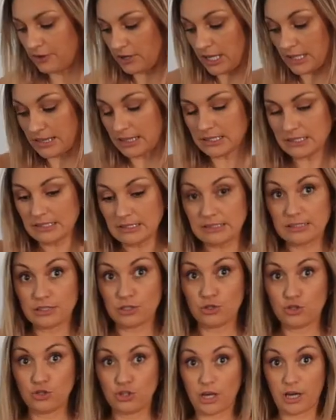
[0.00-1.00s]
feel like this is a
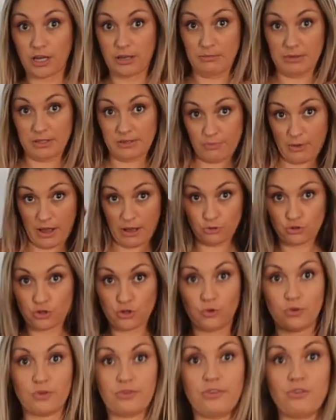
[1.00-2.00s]
good time as well to
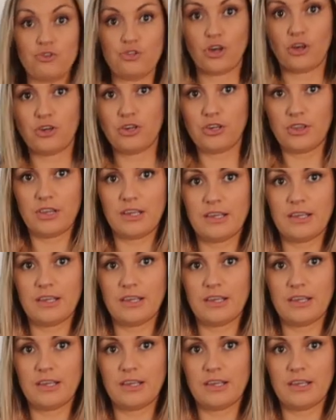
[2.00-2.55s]
also show you